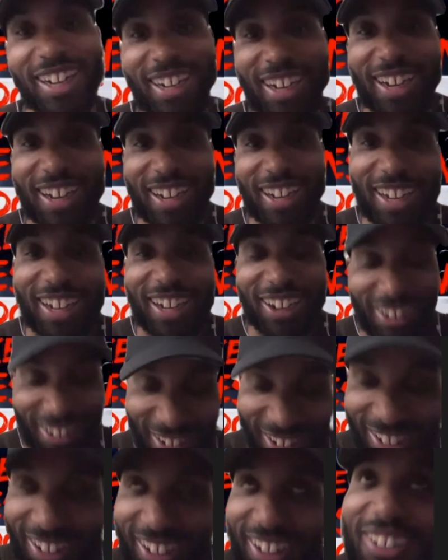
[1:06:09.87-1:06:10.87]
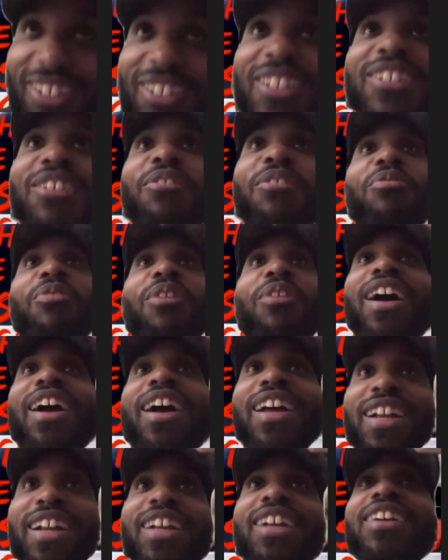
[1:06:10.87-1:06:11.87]
oh man, right.
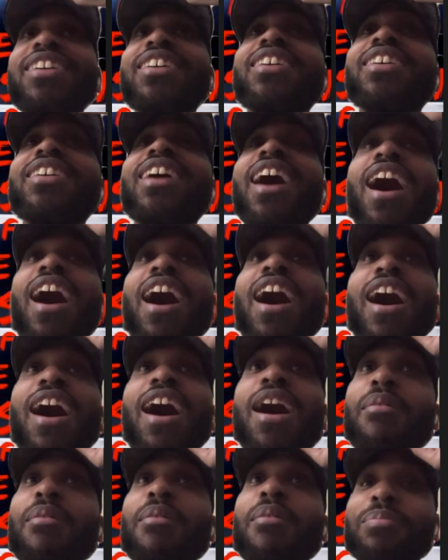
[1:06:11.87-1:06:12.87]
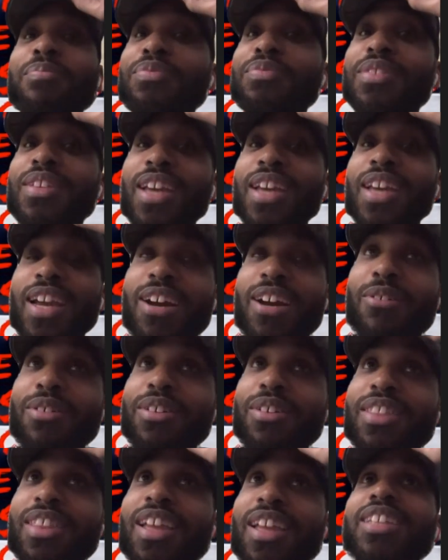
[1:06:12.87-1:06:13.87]
right. Um, KO
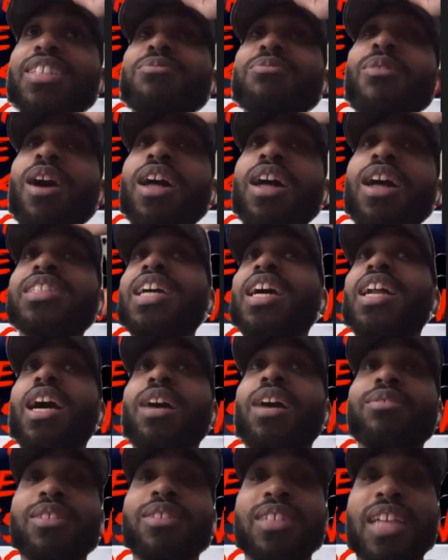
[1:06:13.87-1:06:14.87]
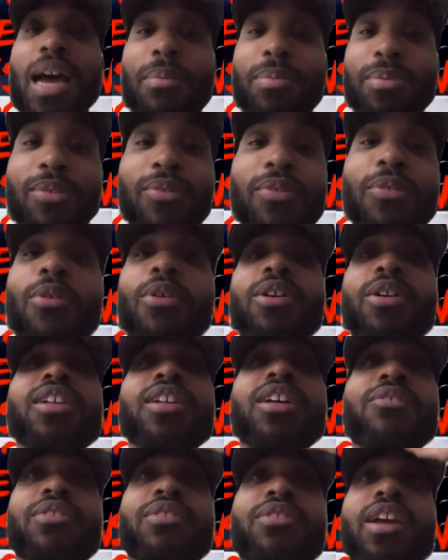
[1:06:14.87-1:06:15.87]
with that swanton off the top of the
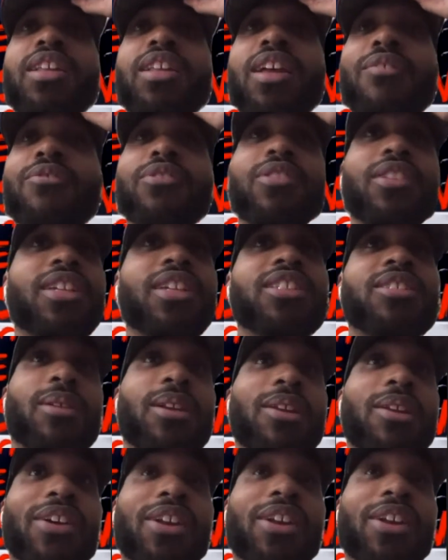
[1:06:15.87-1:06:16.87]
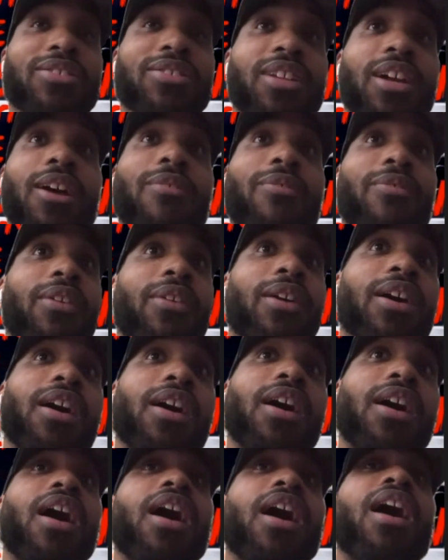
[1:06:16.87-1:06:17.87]
forklift. They definitely did some innovative stuff.
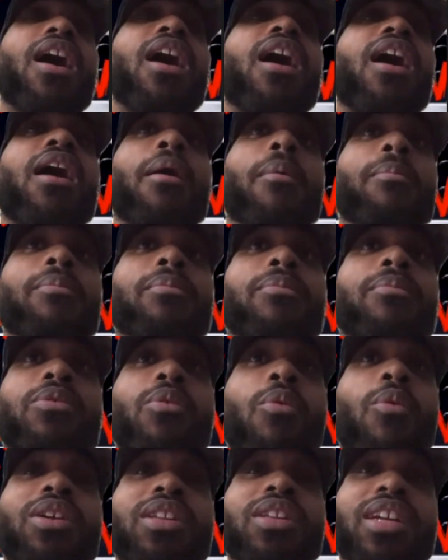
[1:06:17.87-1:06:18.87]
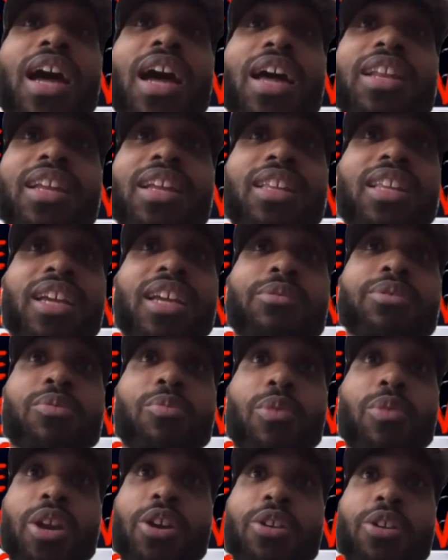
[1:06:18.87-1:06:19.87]
Um, the one thing I did think was
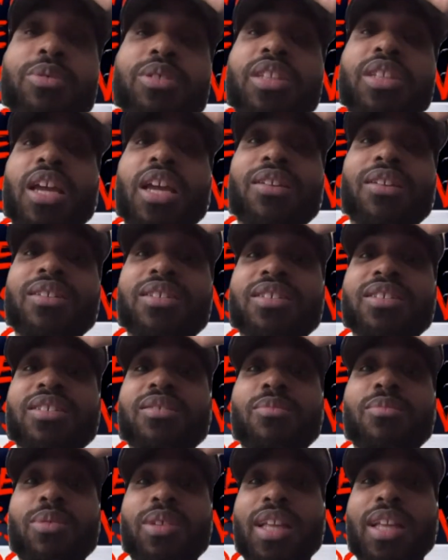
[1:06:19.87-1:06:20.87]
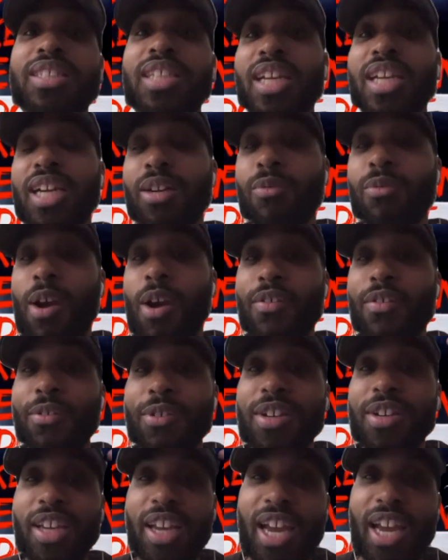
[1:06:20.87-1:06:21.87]
weird was that when that second
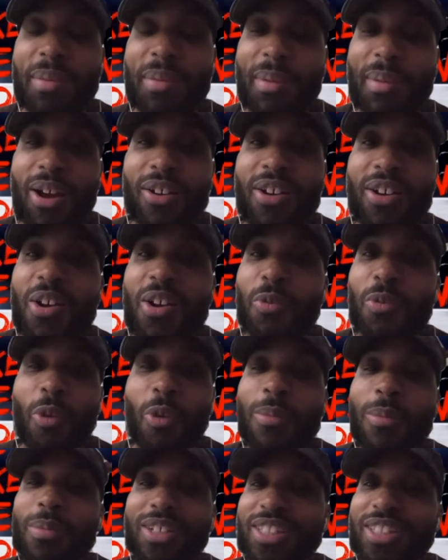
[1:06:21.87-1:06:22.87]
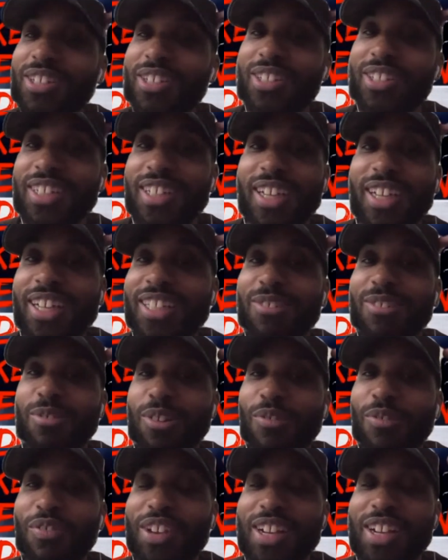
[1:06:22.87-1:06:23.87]
referee came out, Roman clearly didn't get to
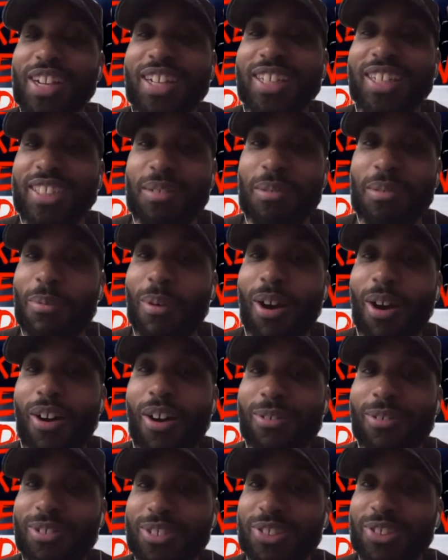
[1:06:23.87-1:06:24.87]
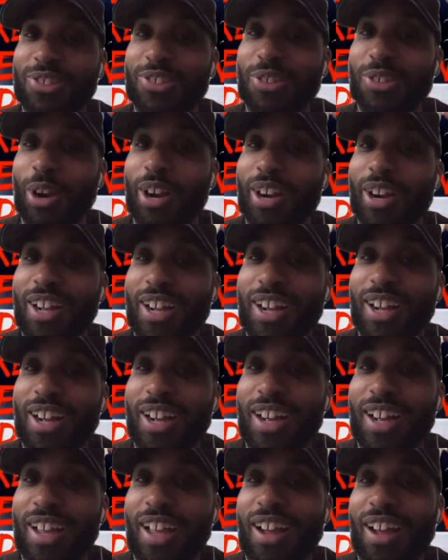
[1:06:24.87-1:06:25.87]
his feet because him and Paul were trying to
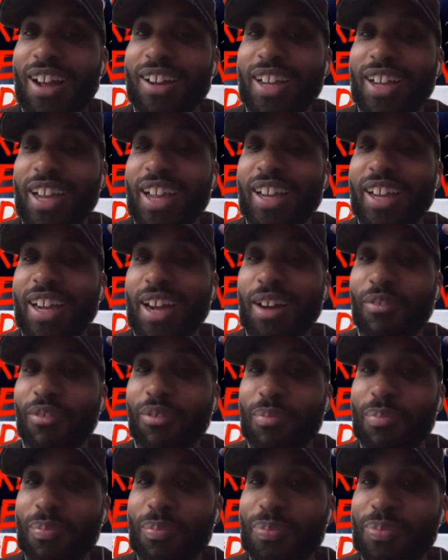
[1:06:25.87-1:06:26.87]
uh, unhandcuff him,